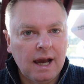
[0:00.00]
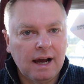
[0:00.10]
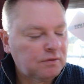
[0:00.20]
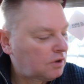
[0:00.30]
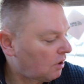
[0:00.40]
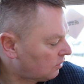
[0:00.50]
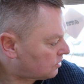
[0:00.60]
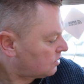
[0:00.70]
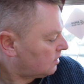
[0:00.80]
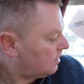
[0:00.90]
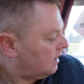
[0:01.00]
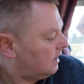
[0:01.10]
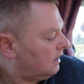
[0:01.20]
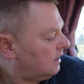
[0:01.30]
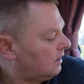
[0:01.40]
I've got
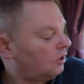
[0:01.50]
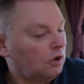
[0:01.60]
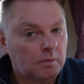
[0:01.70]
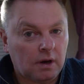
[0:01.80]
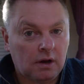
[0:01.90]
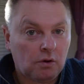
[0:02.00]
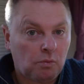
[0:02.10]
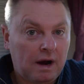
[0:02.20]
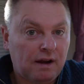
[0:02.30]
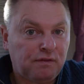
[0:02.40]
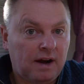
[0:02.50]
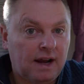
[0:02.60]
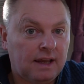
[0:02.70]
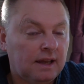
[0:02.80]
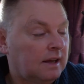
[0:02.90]
the Kuma
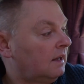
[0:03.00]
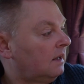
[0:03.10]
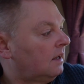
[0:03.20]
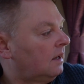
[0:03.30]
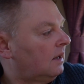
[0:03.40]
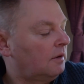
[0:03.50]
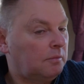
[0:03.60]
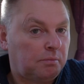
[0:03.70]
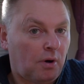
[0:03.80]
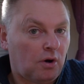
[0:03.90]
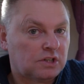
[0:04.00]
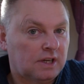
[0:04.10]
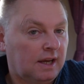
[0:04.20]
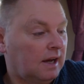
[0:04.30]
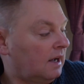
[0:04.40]
Wi-Fi box
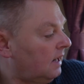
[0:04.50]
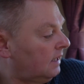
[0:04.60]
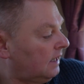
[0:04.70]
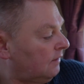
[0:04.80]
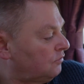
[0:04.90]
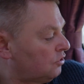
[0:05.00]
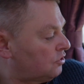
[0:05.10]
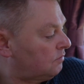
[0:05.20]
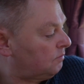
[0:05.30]
here, and I've just,